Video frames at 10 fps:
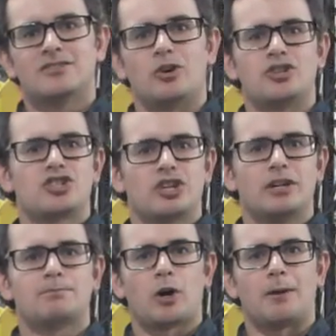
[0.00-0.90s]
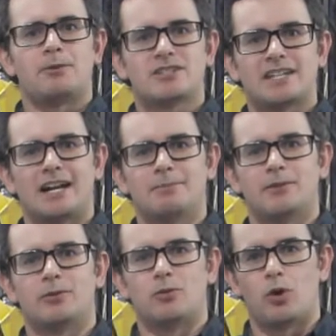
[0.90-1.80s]
So ensuring proper setup
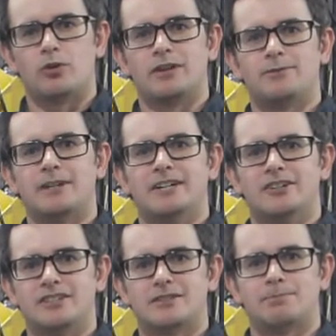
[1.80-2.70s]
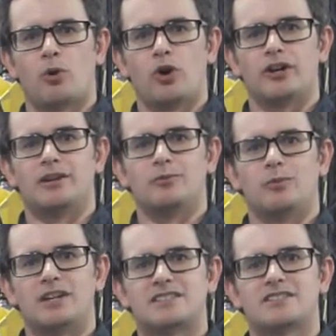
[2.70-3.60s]
of a rotary feeder is important
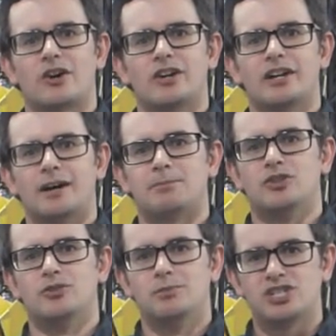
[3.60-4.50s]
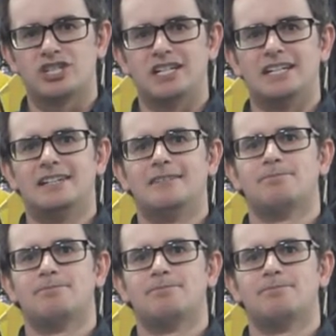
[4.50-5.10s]
when starting up a new machine,